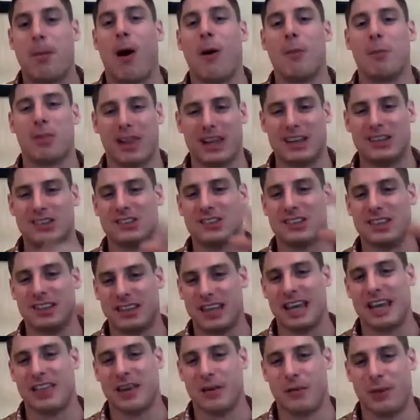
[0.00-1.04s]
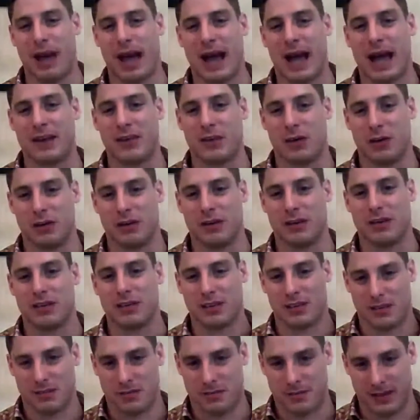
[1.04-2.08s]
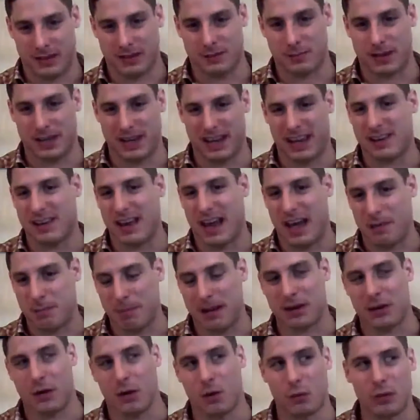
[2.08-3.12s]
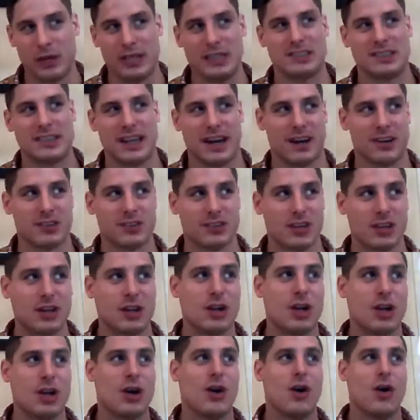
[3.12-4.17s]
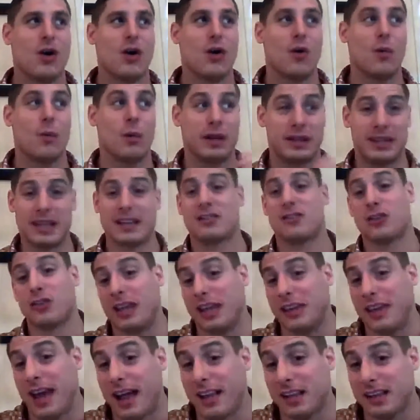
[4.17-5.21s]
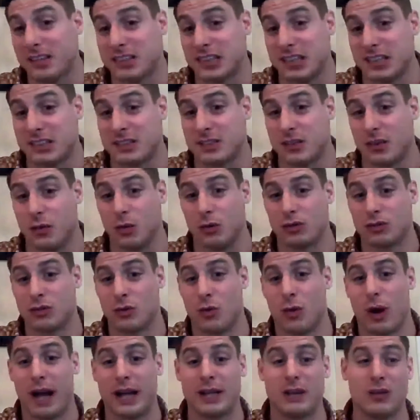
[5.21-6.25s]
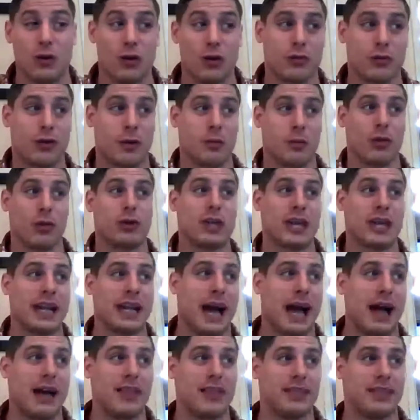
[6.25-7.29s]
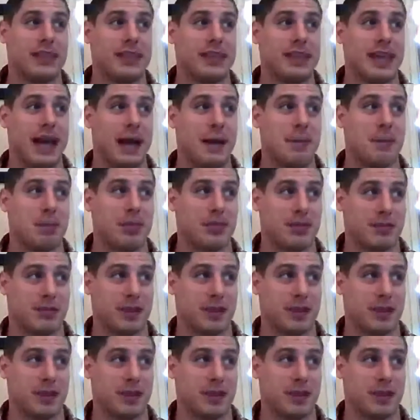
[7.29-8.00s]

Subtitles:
publish the data that we had on vitamin and mineral research. We did do the analysis though, so I know from looking at the